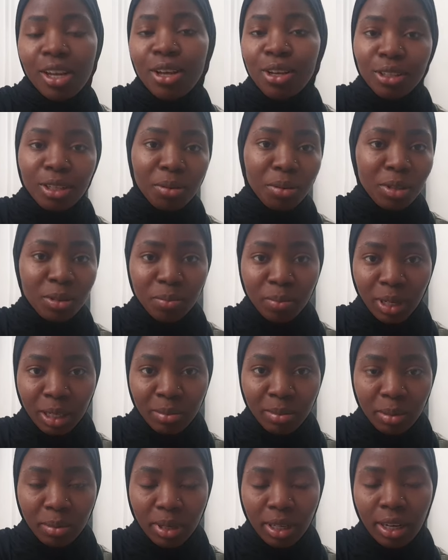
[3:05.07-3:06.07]
So I'm going to pack my
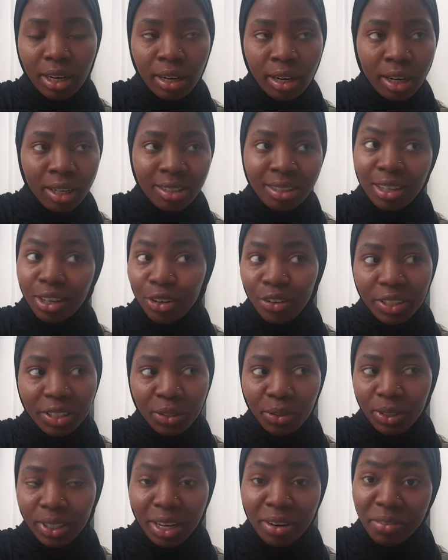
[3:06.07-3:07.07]
bag. I think I already
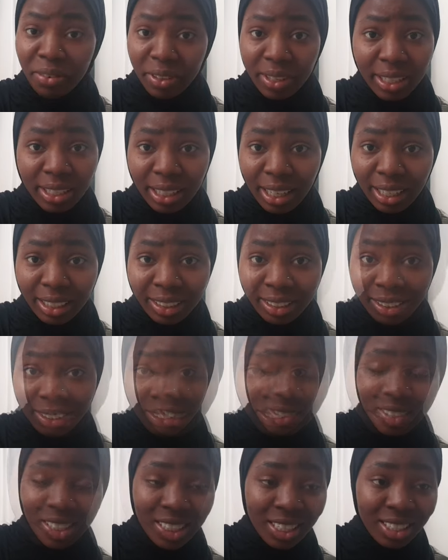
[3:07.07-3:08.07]
got everything that I need. If
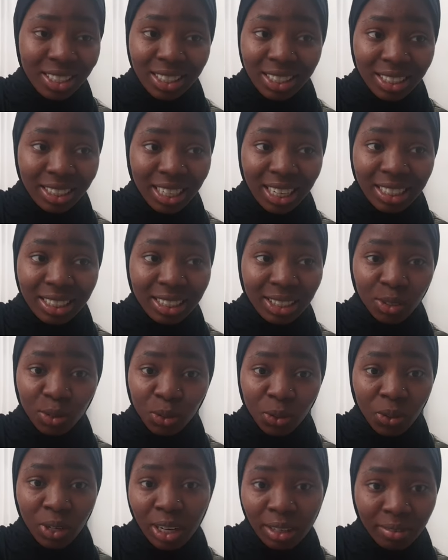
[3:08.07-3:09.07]
there's anything that I still
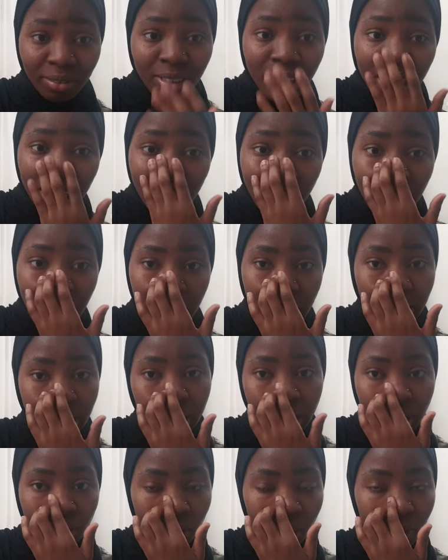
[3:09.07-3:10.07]
don't have as at
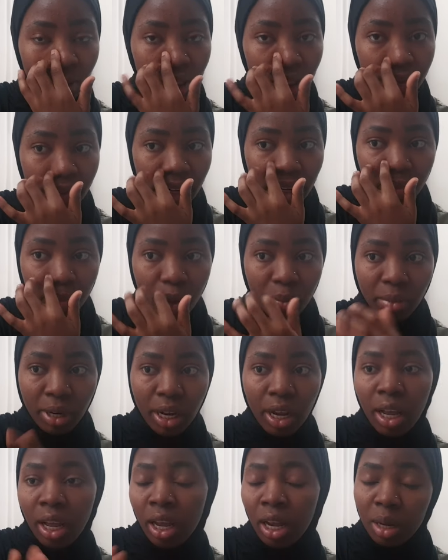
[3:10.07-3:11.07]
now, if I remember,
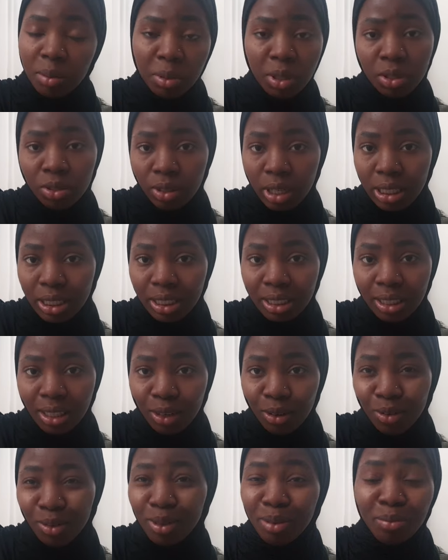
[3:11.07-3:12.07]
I'm going to write it down.